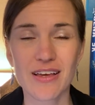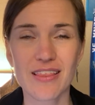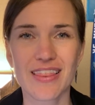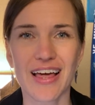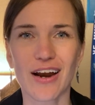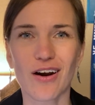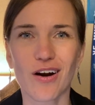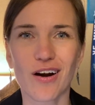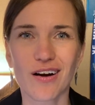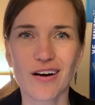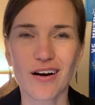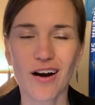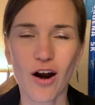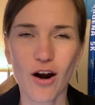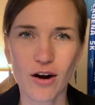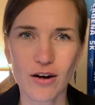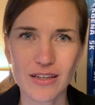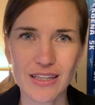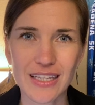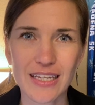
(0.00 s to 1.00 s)
that
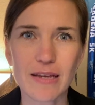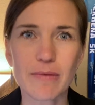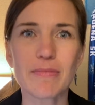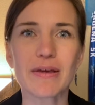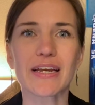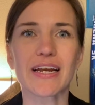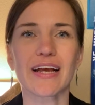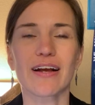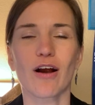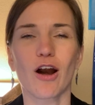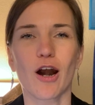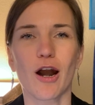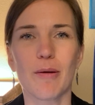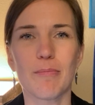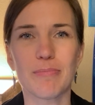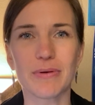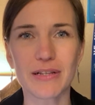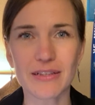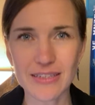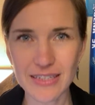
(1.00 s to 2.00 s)
are limiting our
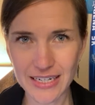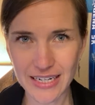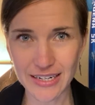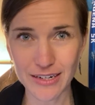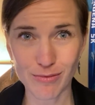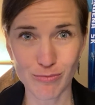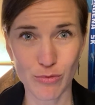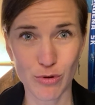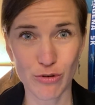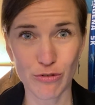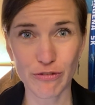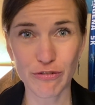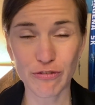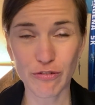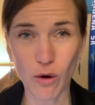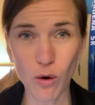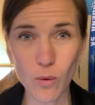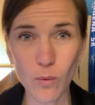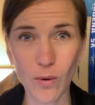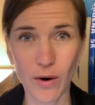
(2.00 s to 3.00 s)
ability to move
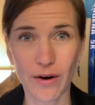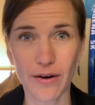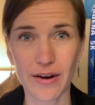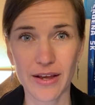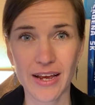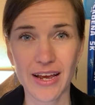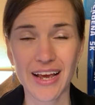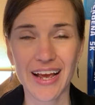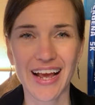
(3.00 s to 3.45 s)
forward.